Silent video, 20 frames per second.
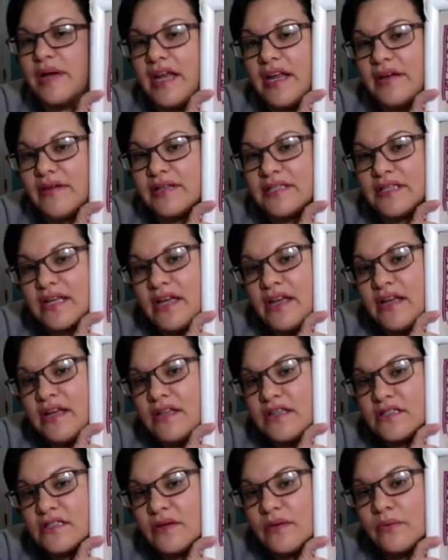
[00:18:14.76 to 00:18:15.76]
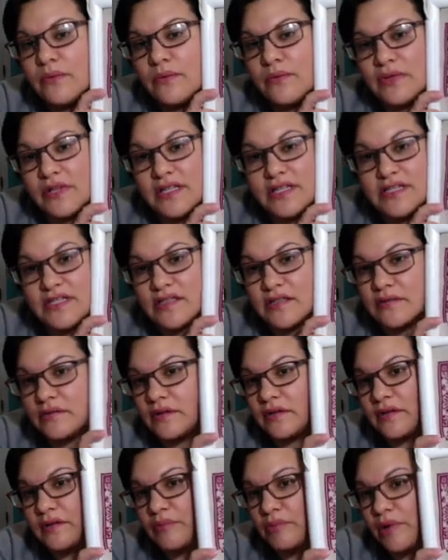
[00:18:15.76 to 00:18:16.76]
anyways, so this is
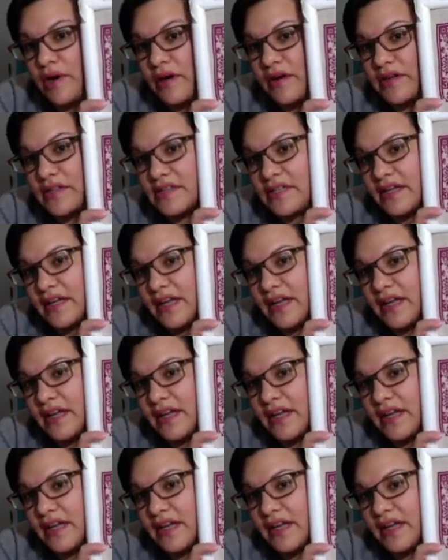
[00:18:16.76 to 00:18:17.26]
the progress I